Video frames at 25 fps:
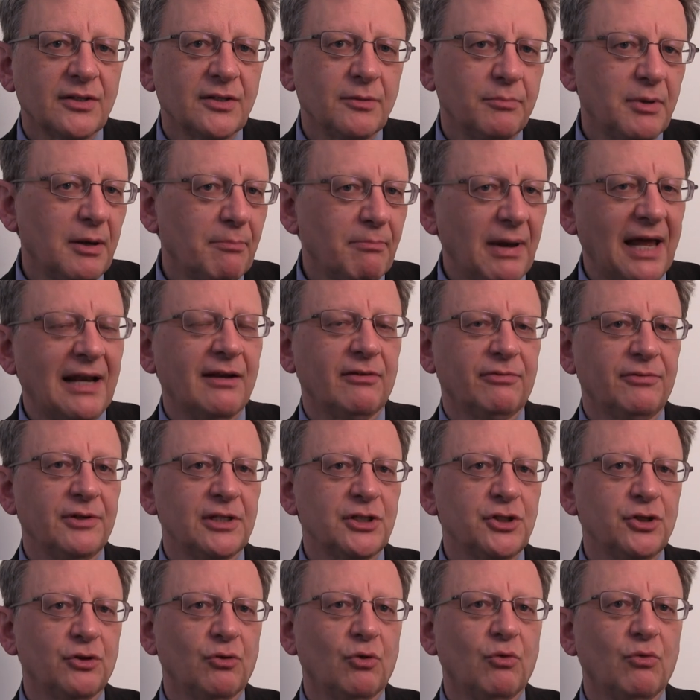to be
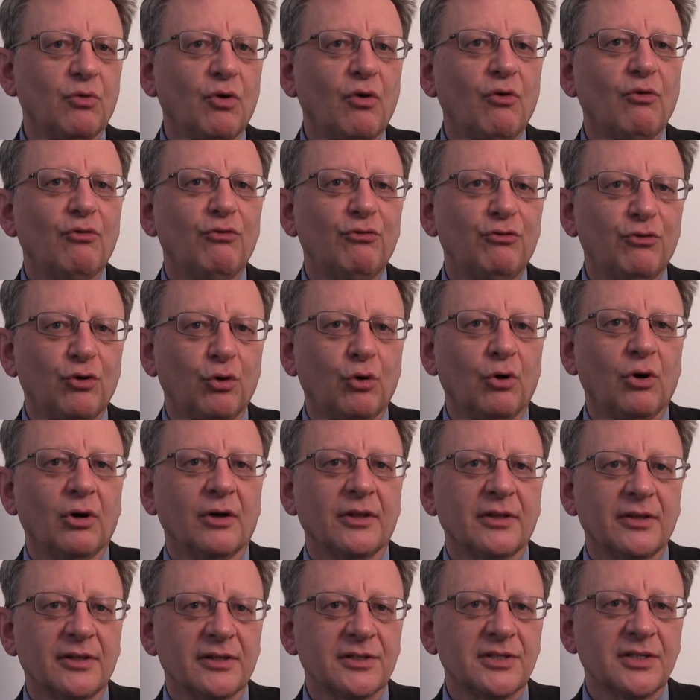beneficial for